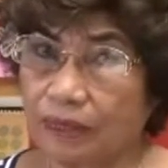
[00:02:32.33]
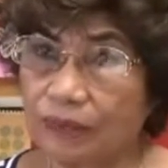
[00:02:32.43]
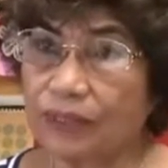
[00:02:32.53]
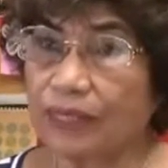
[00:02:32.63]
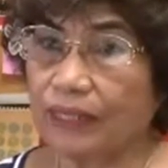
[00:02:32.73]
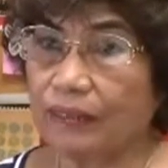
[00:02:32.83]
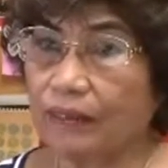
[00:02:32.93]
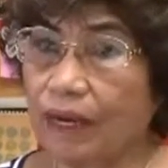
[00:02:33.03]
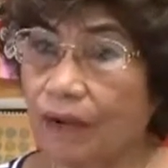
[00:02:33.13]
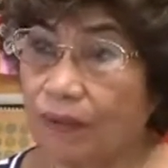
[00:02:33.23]
look at
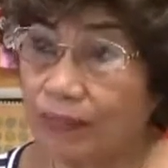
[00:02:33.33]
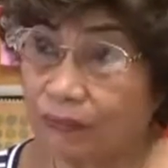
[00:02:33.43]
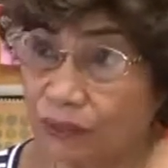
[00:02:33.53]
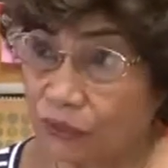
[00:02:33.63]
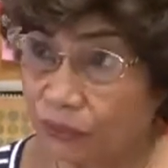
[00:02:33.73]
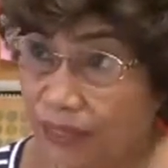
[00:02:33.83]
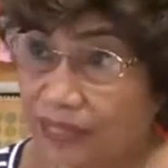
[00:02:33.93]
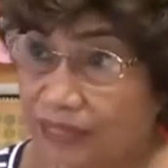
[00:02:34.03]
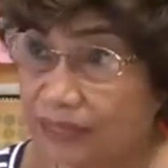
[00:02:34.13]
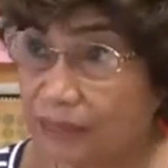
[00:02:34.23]
how I was
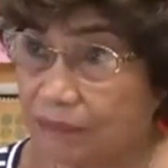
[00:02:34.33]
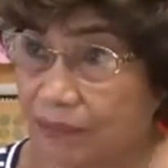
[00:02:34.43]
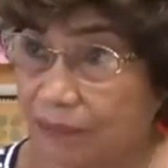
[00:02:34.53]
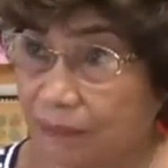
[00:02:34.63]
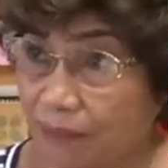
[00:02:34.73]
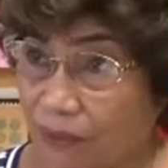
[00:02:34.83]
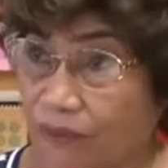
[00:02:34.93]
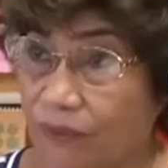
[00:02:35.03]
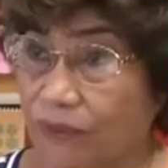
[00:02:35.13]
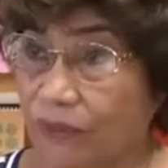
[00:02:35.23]
raised by my
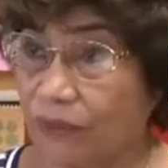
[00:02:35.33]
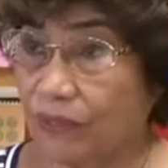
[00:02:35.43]
mother